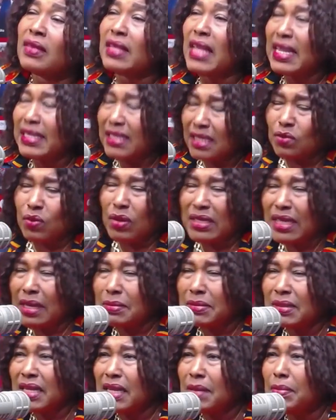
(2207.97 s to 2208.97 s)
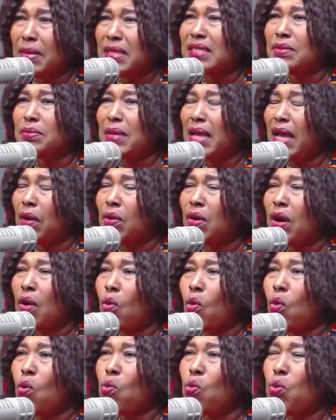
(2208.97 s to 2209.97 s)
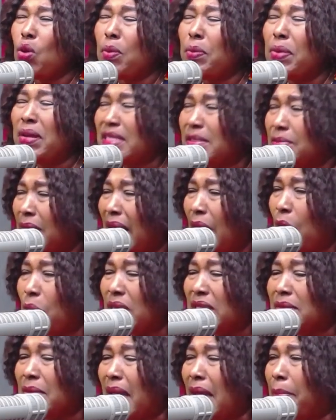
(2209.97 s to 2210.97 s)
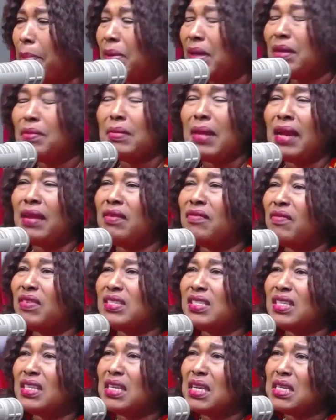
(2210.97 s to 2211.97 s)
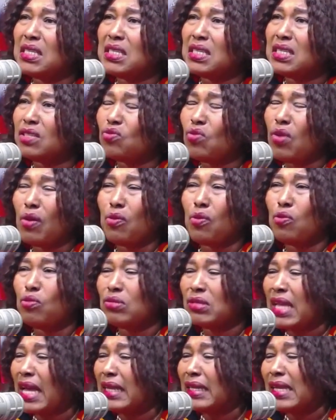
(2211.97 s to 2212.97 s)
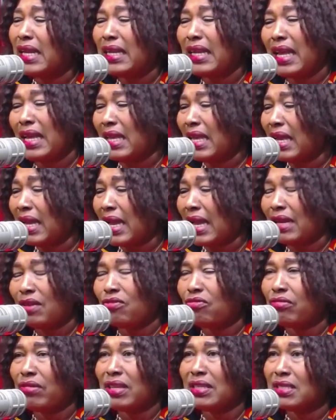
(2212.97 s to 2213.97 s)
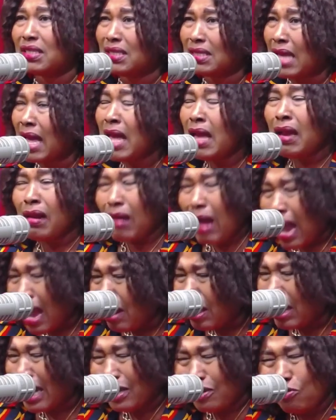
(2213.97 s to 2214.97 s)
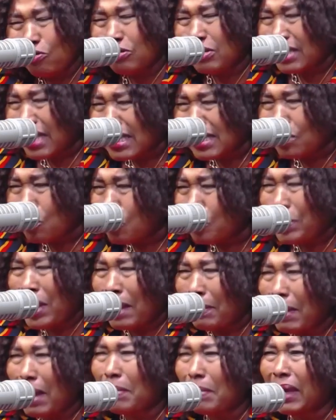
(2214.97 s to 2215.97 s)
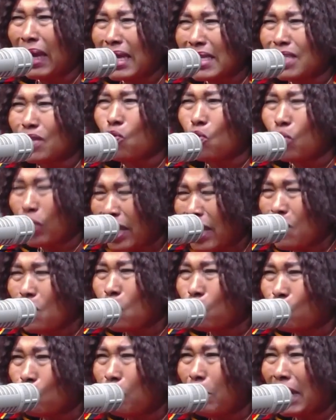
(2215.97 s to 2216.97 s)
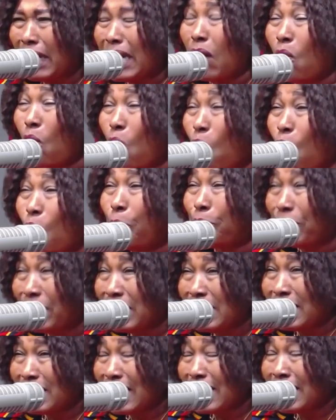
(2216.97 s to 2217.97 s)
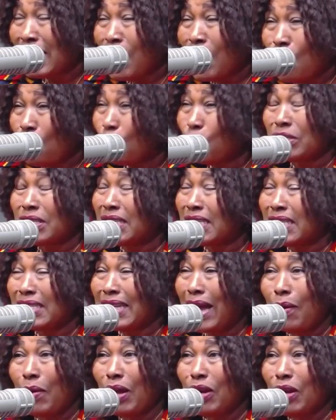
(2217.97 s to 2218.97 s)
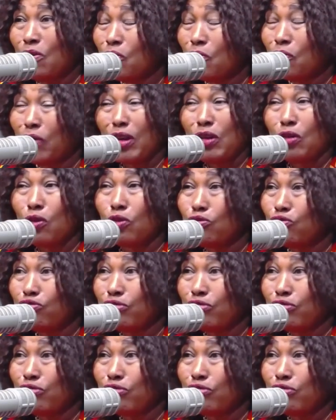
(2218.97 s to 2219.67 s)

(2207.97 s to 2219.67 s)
That is what I'm saying. Betimi ayo preliminary investigations no akohu say ade na ye kan korentisa. How can you say ze obi aba beka se cocaine okroma and the whole president will sit down aloof and not do